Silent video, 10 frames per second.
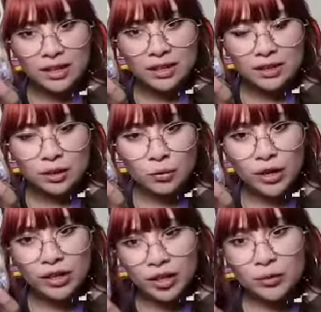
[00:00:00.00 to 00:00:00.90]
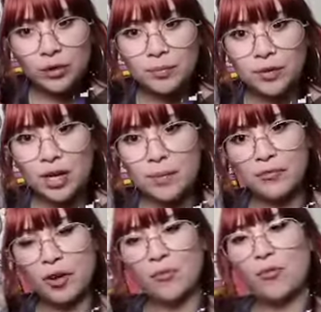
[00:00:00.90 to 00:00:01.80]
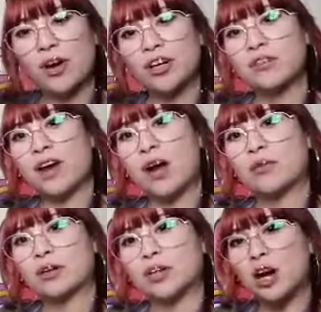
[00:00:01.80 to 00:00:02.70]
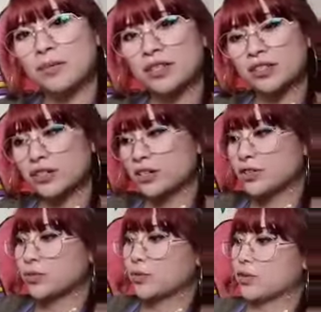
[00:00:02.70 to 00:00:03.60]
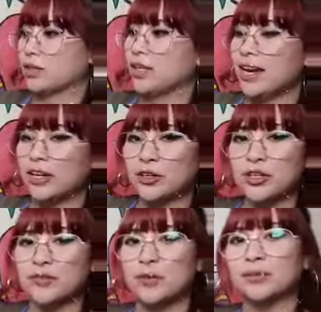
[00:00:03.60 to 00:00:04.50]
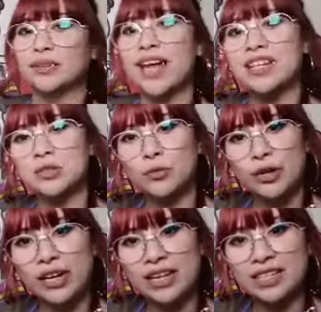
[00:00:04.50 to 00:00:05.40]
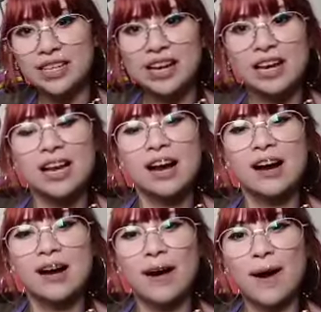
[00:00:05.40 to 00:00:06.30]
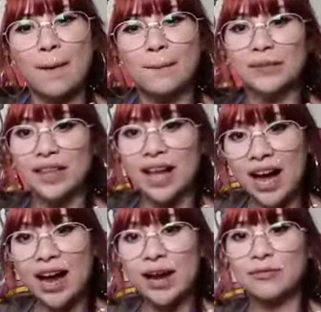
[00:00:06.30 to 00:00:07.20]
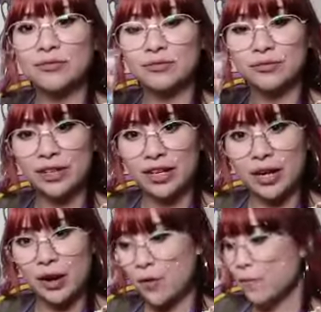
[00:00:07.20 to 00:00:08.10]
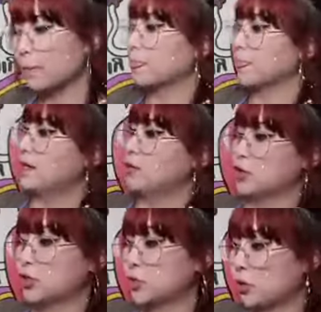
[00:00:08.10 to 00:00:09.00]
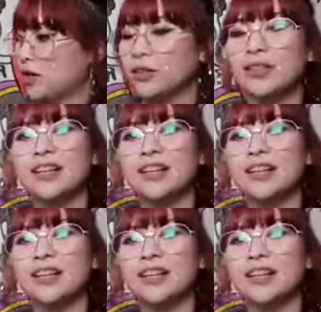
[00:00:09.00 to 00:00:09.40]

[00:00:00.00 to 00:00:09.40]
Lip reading: the winner will come from one of our commenters or likers from last week's live video or tutorial.